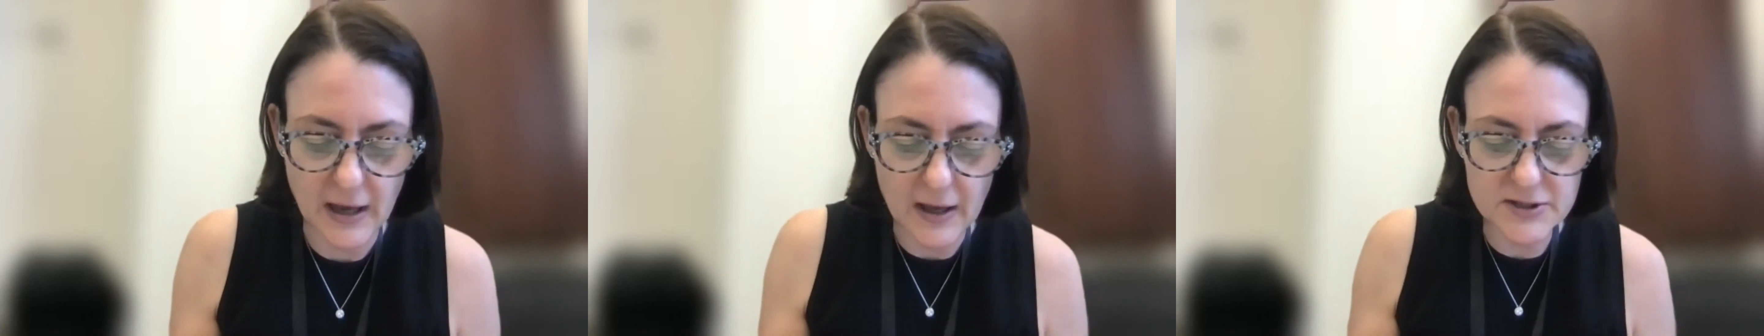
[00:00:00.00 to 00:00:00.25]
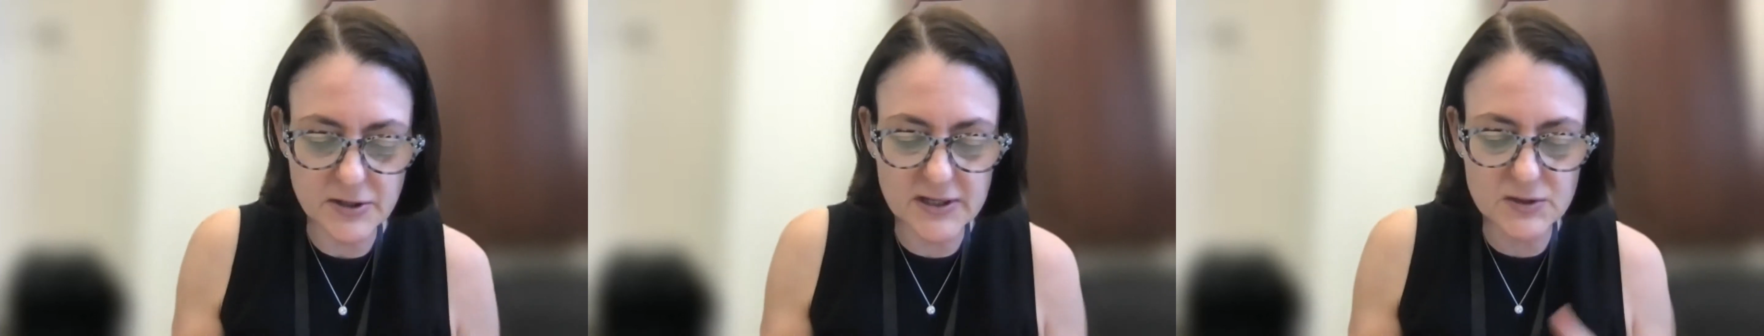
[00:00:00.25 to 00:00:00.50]

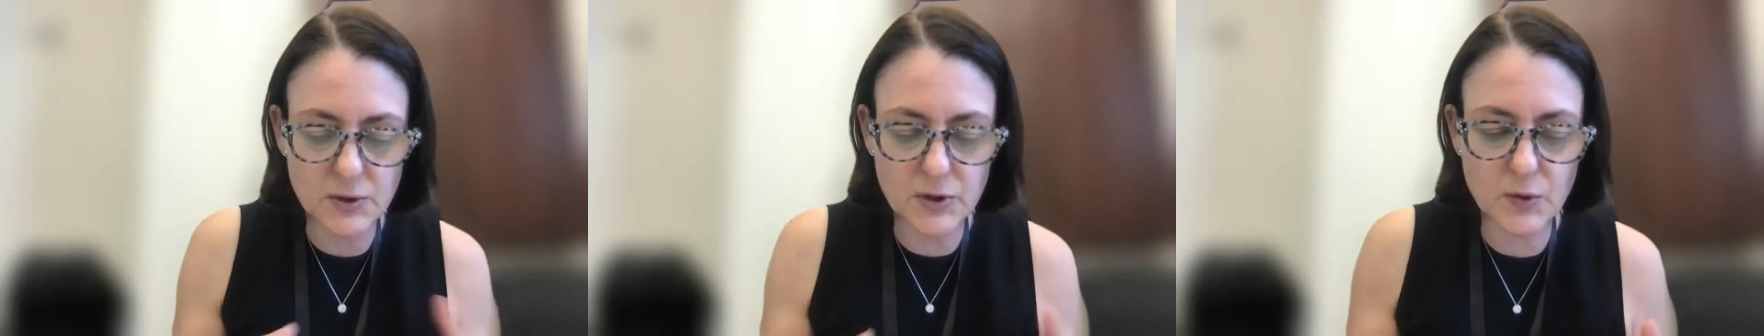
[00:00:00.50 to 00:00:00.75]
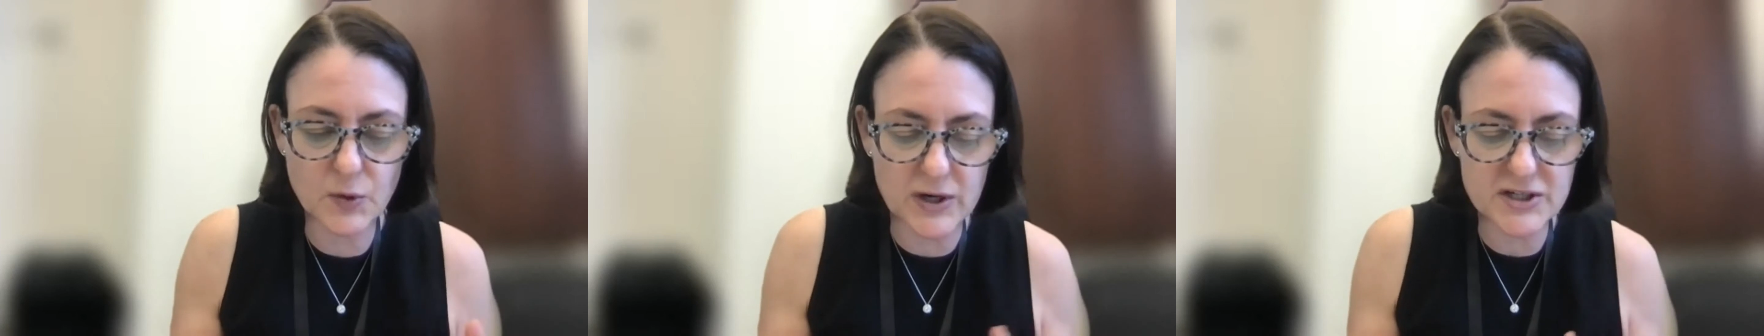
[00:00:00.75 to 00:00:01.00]
So these were
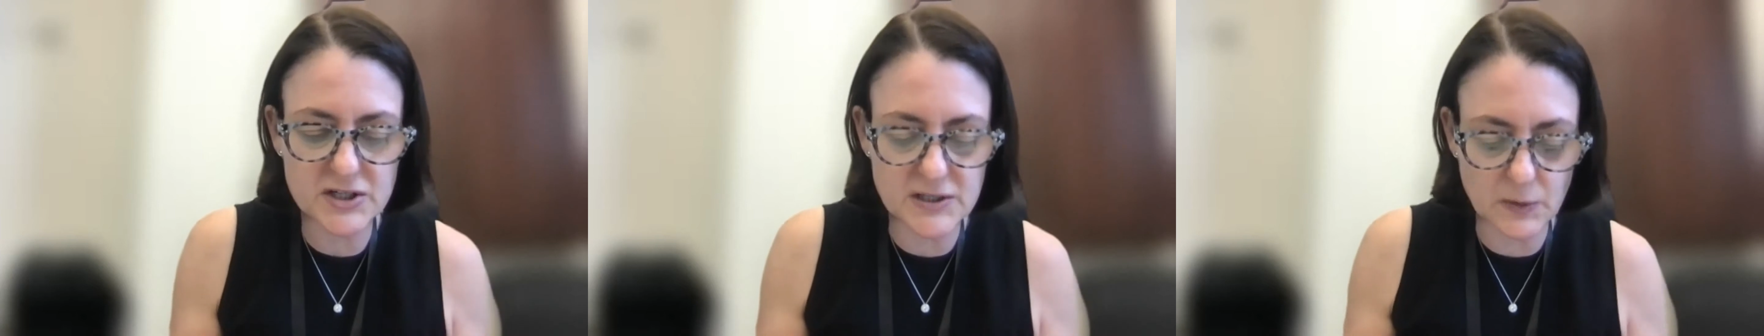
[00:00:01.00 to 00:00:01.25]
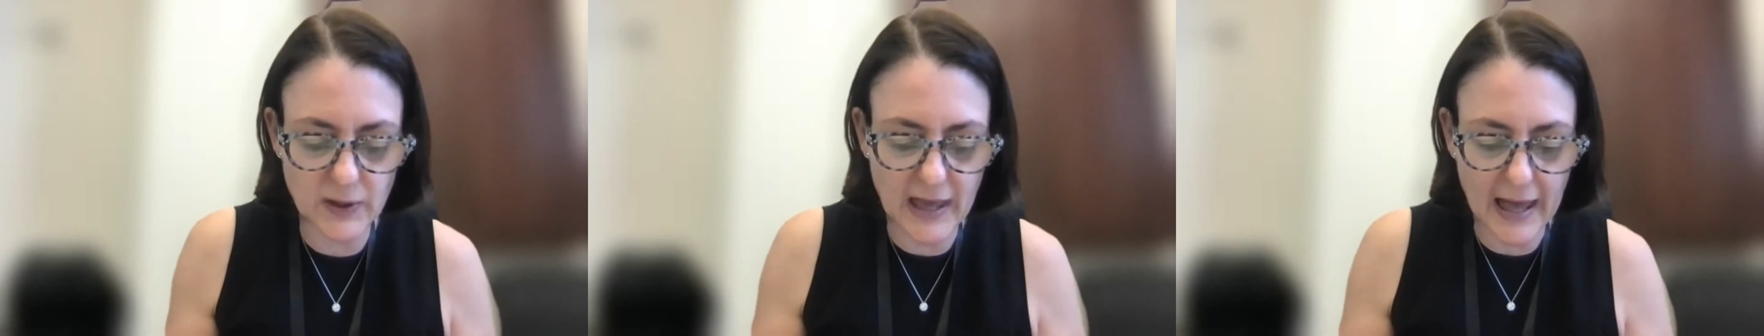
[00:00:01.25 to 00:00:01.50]
the questions
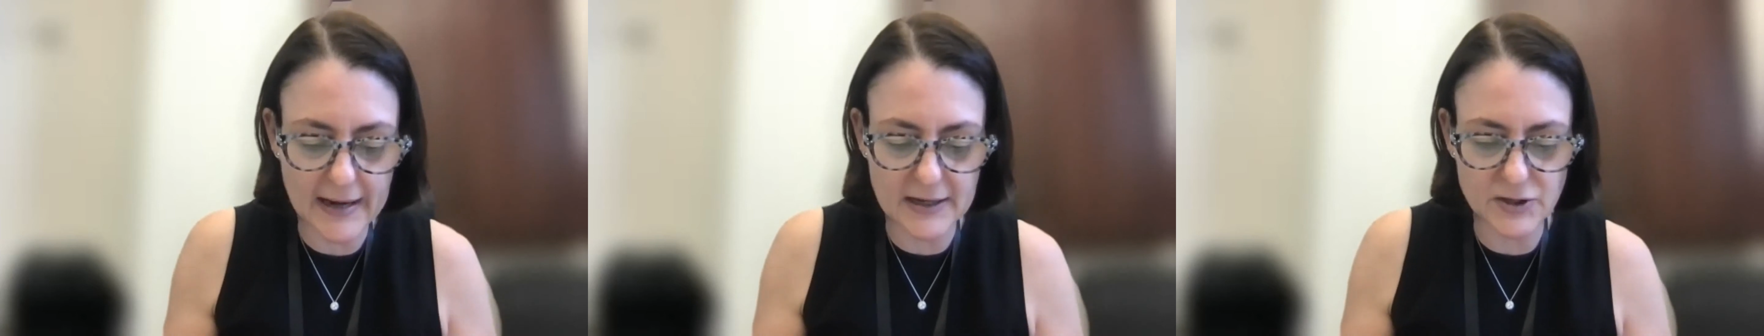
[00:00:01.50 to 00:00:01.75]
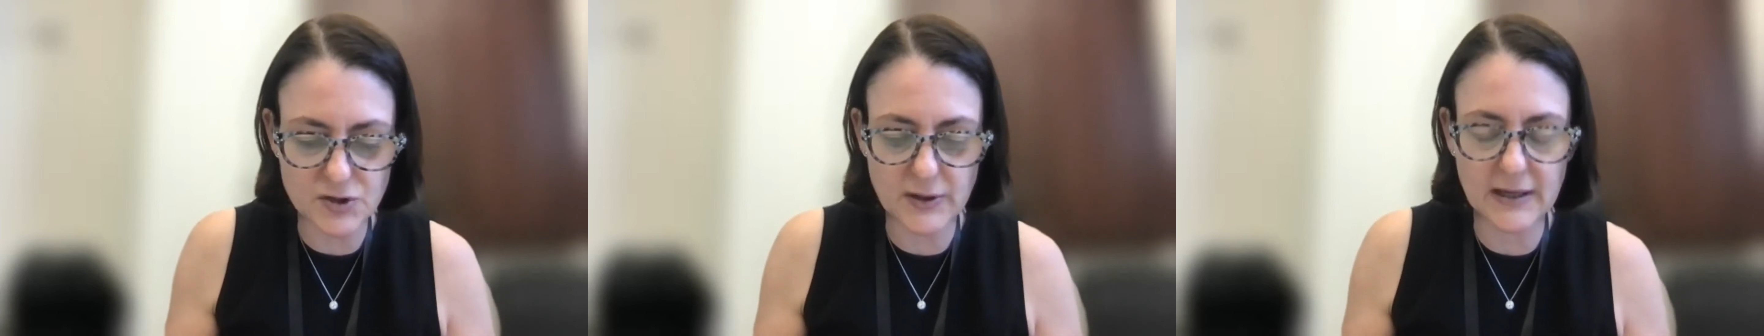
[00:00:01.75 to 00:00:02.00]
that we had
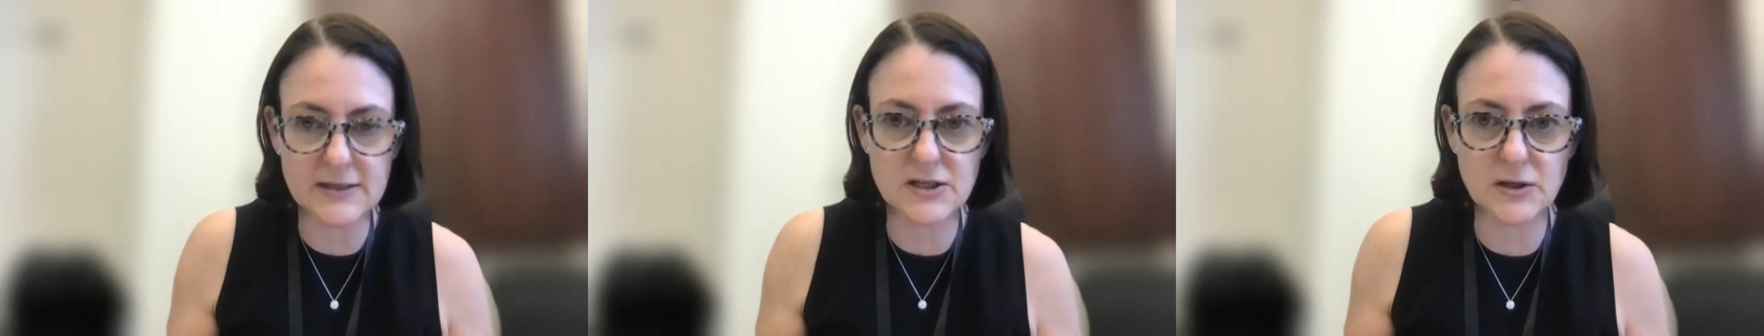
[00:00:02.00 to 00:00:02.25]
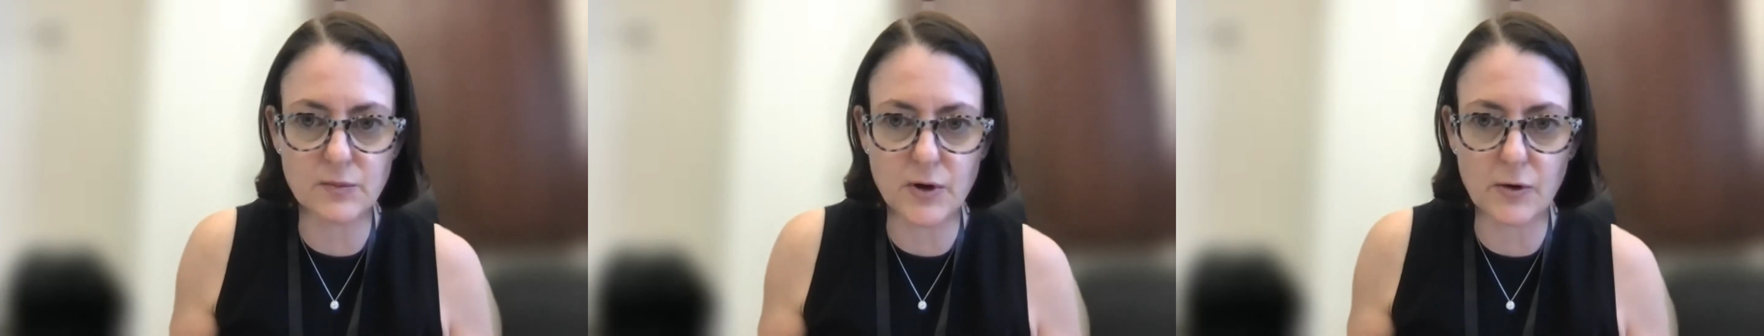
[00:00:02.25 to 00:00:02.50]
entering into
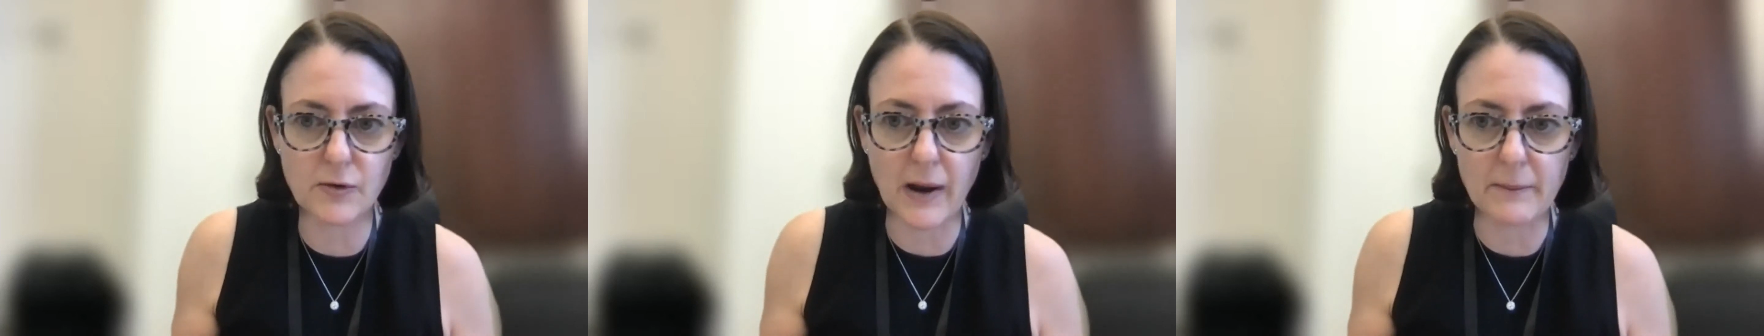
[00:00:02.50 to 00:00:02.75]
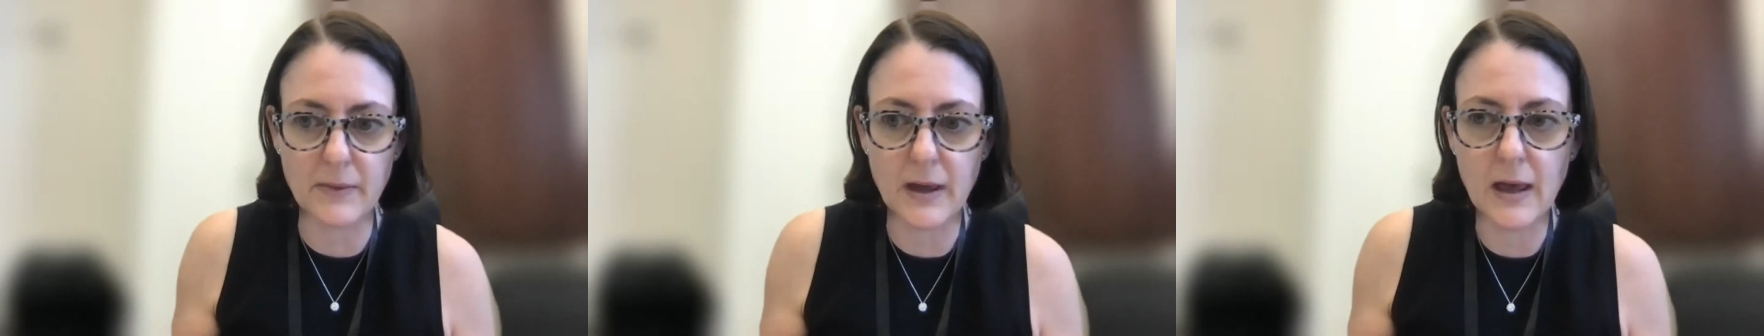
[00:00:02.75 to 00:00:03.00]
the program.